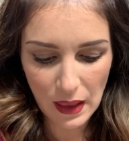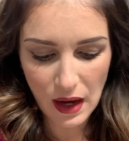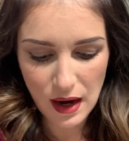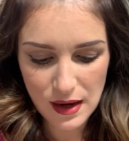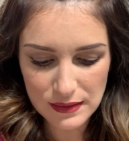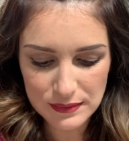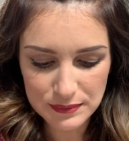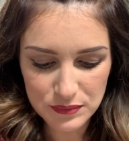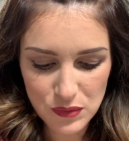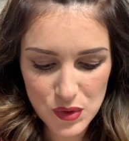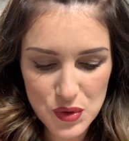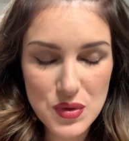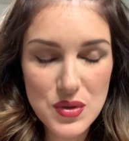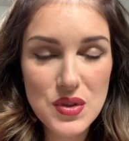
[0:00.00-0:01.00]
um,
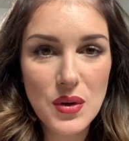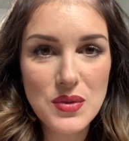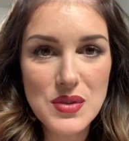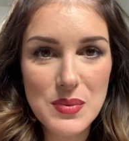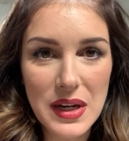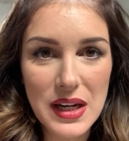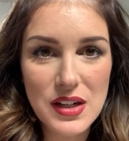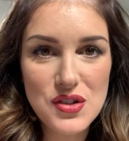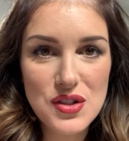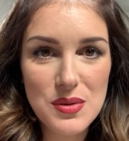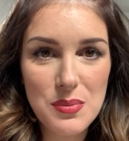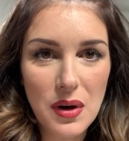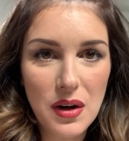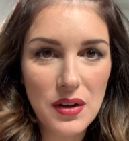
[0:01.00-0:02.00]
which was so sweet. And
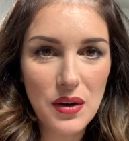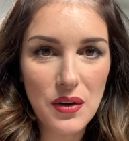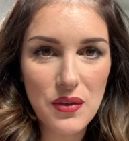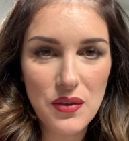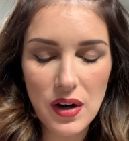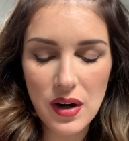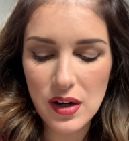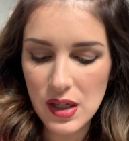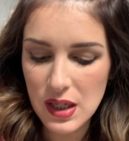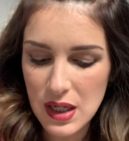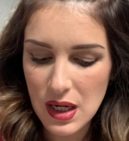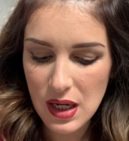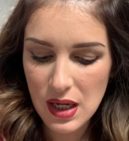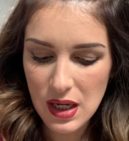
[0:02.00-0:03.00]
she brought it over
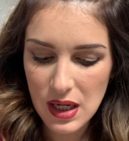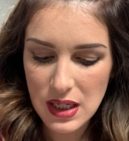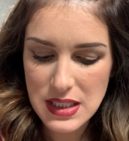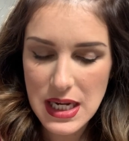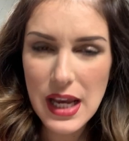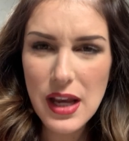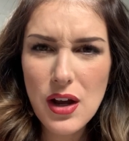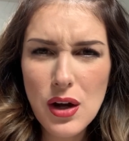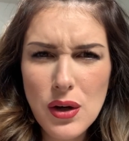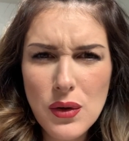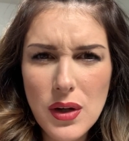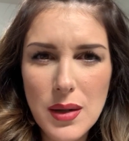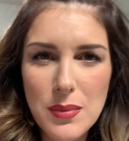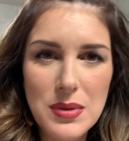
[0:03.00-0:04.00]
a day
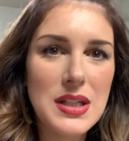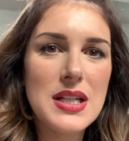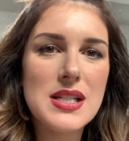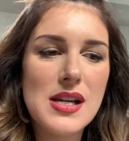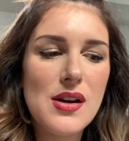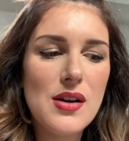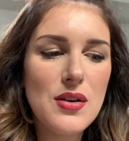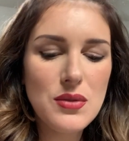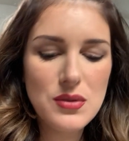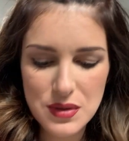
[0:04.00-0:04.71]
ago, a couple days ago.